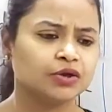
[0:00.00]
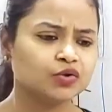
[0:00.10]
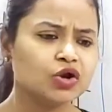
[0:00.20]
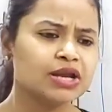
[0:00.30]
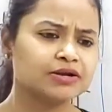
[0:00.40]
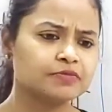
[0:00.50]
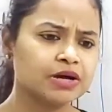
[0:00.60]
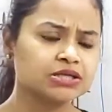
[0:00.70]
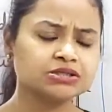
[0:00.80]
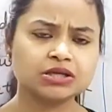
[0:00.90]
You know,
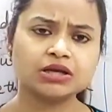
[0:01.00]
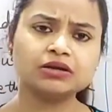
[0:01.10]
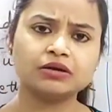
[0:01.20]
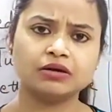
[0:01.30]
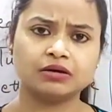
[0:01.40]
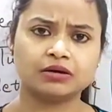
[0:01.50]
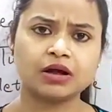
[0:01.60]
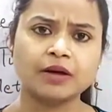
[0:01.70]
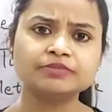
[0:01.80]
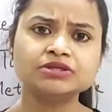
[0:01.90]
litmus, it
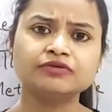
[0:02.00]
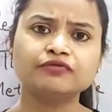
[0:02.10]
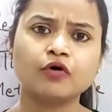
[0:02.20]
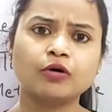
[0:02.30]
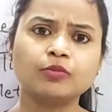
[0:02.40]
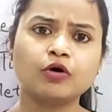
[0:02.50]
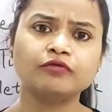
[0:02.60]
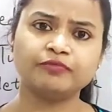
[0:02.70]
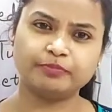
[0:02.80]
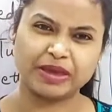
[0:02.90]
comes in form
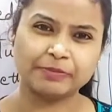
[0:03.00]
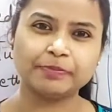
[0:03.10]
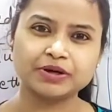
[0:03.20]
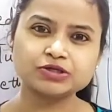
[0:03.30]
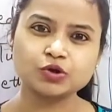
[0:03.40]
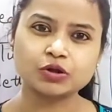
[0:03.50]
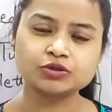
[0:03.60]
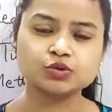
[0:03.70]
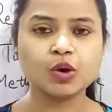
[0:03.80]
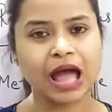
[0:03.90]
of papers
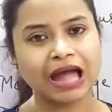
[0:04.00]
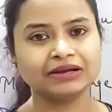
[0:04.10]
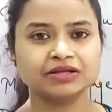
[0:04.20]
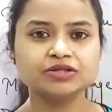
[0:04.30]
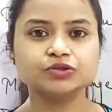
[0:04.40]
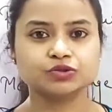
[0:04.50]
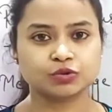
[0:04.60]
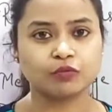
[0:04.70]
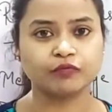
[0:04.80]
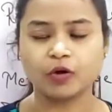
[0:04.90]
also and in
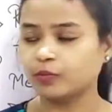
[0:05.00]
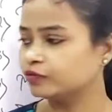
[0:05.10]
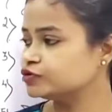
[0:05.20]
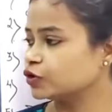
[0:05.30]
form of